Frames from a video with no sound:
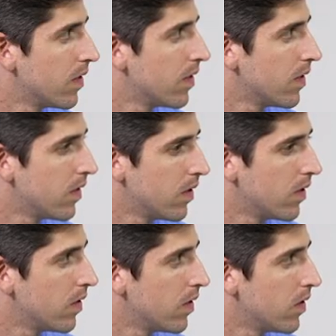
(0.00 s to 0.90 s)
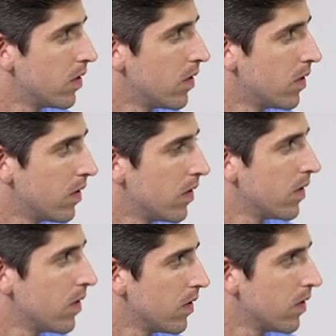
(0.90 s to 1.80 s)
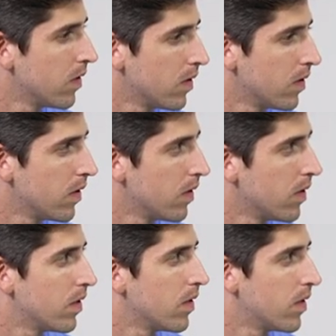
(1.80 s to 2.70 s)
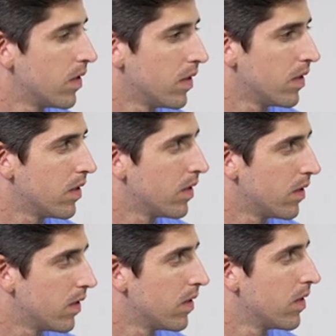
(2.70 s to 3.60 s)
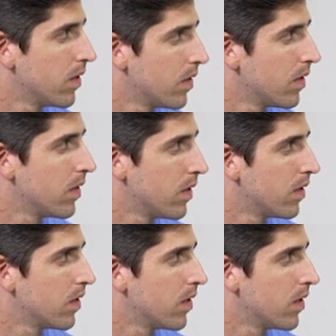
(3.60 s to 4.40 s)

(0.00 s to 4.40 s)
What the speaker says: This person isn't speaking.